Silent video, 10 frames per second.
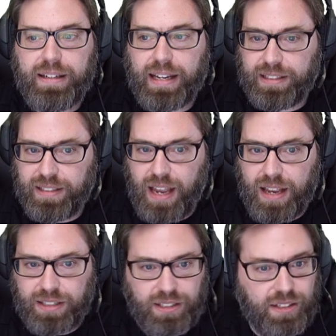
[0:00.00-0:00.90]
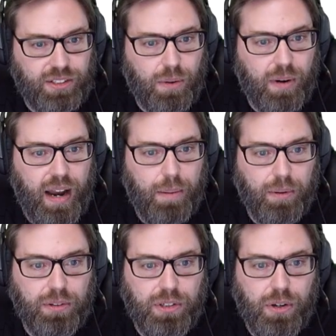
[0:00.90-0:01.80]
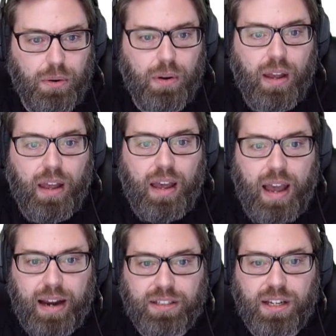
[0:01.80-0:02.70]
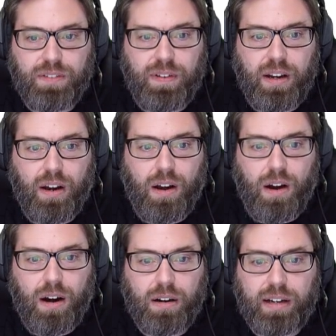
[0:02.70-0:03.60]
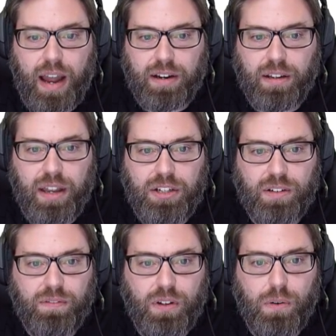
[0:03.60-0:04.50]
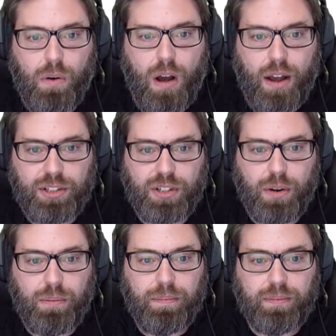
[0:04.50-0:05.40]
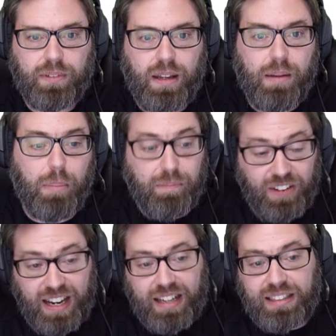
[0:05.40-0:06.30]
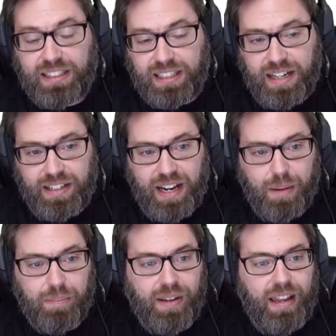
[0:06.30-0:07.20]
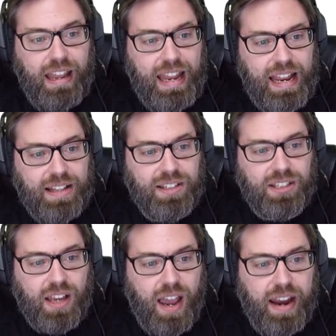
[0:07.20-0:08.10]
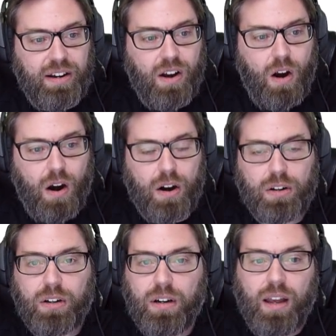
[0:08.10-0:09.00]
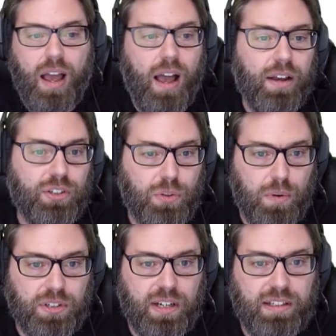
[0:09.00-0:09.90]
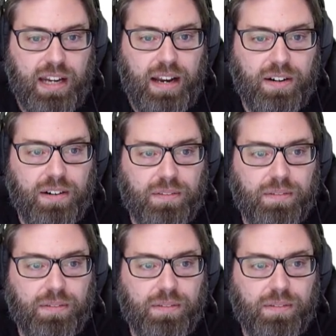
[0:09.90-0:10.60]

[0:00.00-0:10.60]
Yes, it does. So we're able to access via our calculation view also, but via synonym inside our source container.